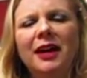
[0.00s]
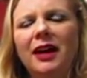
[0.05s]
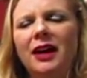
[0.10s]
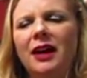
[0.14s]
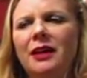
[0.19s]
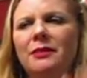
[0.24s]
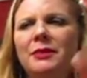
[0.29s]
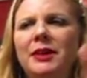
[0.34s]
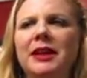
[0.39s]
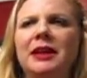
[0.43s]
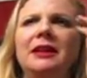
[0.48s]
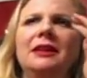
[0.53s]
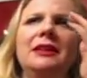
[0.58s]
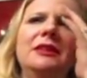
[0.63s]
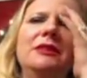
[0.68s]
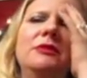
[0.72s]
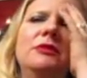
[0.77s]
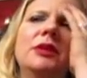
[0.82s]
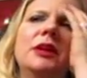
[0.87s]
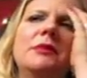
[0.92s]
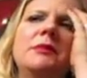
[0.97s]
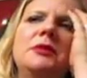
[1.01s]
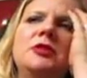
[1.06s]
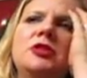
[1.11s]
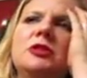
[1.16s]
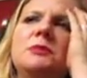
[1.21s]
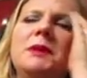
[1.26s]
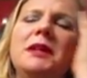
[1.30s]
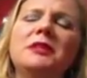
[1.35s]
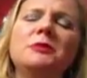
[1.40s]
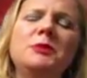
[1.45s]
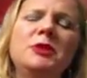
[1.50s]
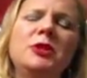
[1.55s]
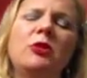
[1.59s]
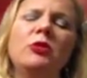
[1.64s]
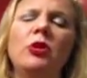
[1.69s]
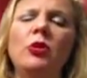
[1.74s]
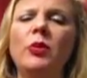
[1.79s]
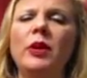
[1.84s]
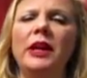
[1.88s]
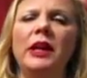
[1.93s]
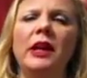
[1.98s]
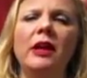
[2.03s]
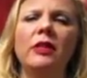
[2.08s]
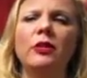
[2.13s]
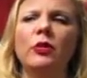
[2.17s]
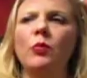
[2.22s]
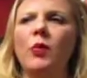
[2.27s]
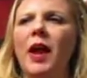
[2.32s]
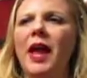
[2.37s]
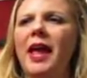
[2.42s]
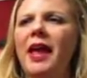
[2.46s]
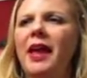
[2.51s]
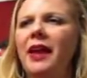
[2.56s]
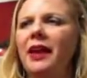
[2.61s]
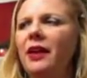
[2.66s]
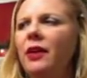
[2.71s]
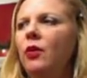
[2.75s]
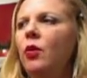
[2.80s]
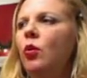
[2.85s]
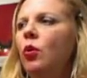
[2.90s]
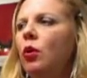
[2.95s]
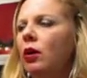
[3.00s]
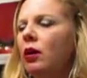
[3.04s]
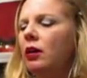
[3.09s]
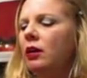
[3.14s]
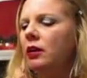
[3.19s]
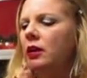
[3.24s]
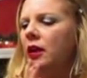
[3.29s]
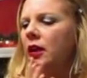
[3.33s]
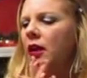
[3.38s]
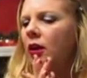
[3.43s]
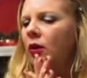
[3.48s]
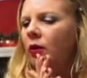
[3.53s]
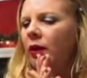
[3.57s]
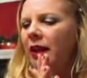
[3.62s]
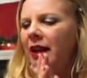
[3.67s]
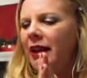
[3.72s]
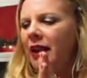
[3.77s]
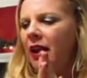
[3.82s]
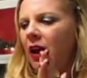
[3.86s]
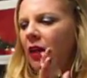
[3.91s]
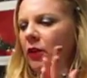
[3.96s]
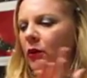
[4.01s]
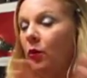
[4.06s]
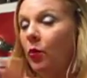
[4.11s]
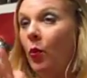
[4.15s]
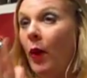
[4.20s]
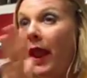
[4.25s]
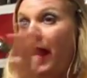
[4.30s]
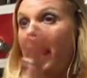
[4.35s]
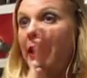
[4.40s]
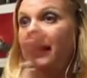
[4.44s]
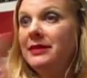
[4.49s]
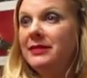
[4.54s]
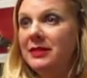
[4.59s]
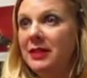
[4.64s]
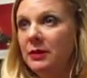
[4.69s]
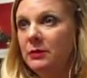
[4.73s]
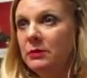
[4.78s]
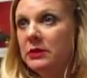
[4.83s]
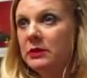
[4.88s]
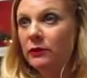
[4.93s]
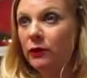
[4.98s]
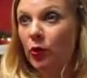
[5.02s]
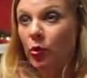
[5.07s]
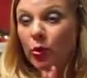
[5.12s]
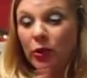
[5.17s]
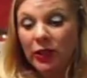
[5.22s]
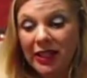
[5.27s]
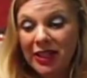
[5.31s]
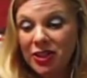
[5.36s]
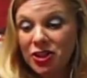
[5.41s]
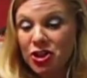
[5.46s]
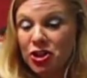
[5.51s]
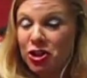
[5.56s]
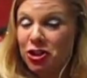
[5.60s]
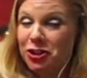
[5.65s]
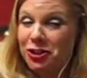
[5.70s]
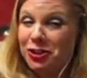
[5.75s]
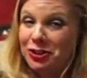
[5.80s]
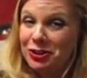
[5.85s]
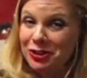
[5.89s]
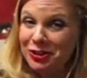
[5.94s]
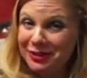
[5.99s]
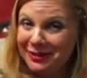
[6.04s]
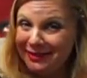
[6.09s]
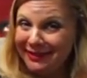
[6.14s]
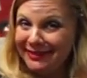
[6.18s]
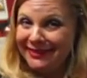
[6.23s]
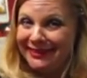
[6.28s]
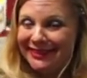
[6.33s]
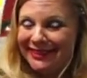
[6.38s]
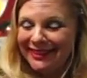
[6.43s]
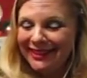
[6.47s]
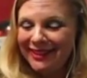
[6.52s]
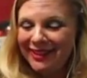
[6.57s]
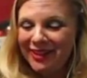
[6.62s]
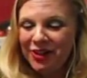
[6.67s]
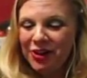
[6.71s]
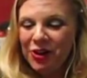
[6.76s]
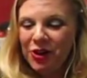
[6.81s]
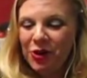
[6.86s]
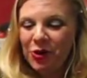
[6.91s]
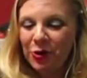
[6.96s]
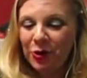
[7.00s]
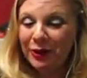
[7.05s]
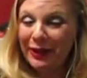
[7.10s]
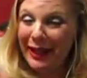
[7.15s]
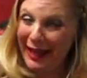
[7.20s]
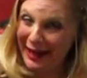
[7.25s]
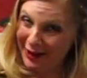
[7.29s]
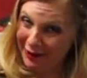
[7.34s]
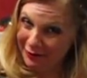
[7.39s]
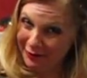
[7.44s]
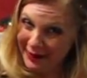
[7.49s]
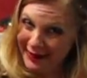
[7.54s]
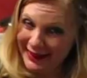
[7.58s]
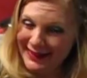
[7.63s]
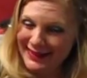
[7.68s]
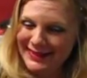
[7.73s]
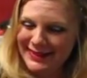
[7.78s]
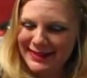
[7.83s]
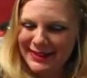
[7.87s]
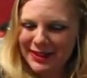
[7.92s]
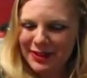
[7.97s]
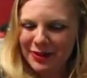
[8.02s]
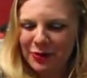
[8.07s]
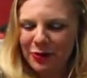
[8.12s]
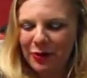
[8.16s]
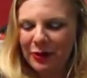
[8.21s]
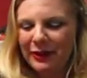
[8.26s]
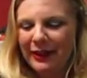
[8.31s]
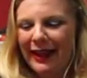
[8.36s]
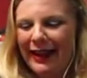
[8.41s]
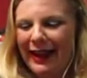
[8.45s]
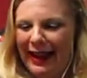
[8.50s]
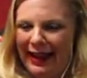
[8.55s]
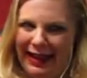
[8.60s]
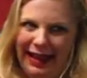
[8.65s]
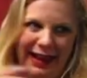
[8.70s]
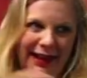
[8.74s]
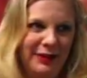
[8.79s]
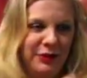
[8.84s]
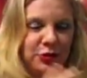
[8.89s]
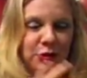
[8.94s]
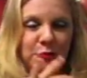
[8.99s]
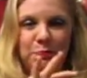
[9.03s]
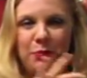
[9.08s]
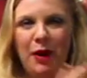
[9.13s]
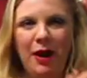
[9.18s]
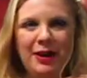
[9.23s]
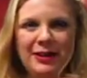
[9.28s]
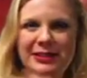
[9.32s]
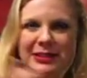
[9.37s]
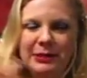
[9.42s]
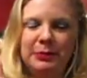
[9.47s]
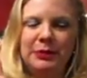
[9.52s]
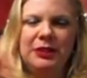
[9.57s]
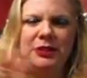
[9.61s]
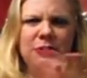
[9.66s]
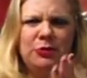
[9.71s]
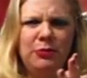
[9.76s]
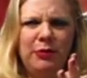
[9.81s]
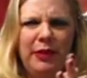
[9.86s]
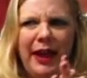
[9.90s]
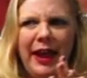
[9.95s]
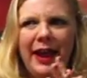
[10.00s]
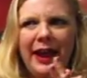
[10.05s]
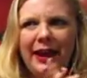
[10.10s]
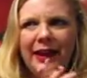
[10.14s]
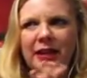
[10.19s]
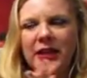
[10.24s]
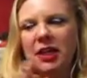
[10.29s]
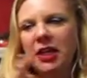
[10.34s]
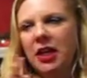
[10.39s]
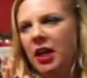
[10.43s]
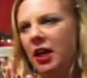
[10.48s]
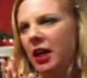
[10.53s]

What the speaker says: I mean, just because we don't know any other way, or, you know, any other way seems foolish, or like a risk, or like I can't possibly do that.